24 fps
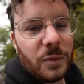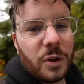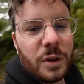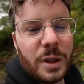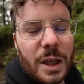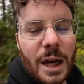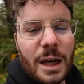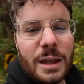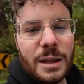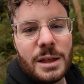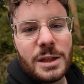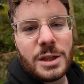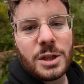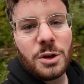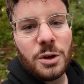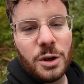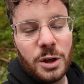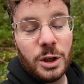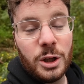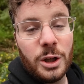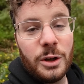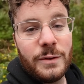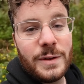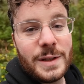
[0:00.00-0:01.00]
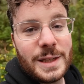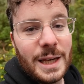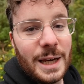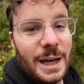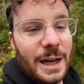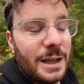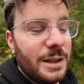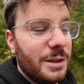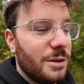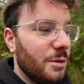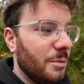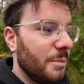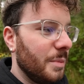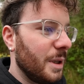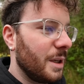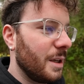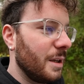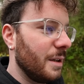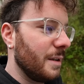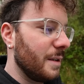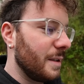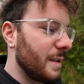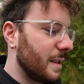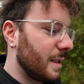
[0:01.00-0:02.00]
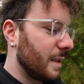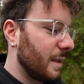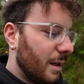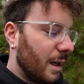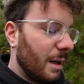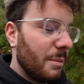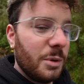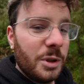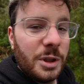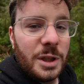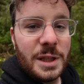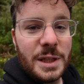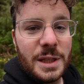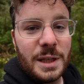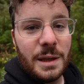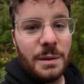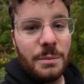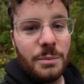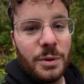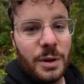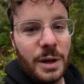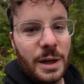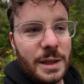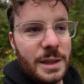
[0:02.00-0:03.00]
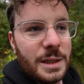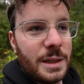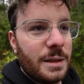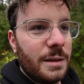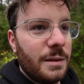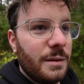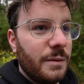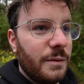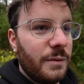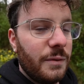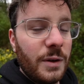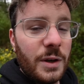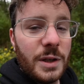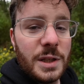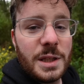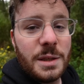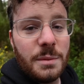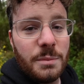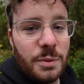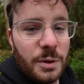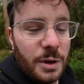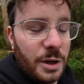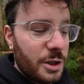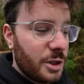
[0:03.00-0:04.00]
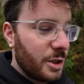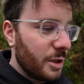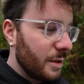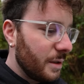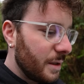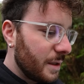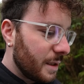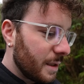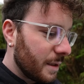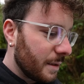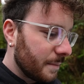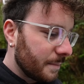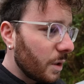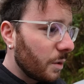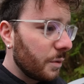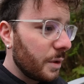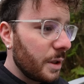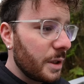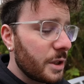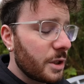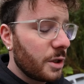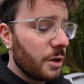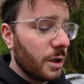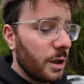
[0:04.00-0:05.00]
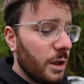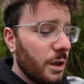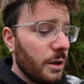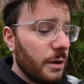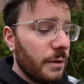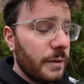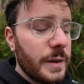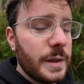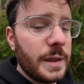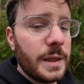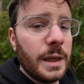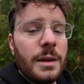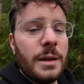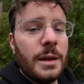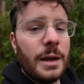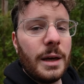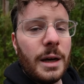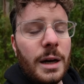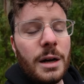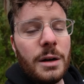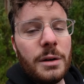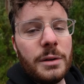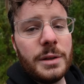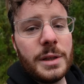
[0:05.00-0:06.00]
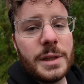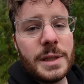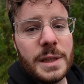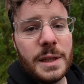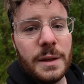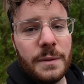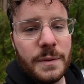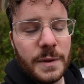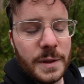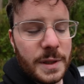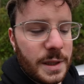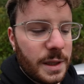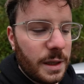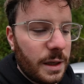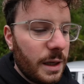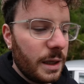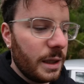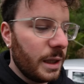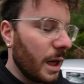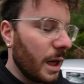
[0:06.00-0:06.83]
on how these coilovers handle because I'm honestly impressed. First impressions with these coilovers, they are on the stiffer side.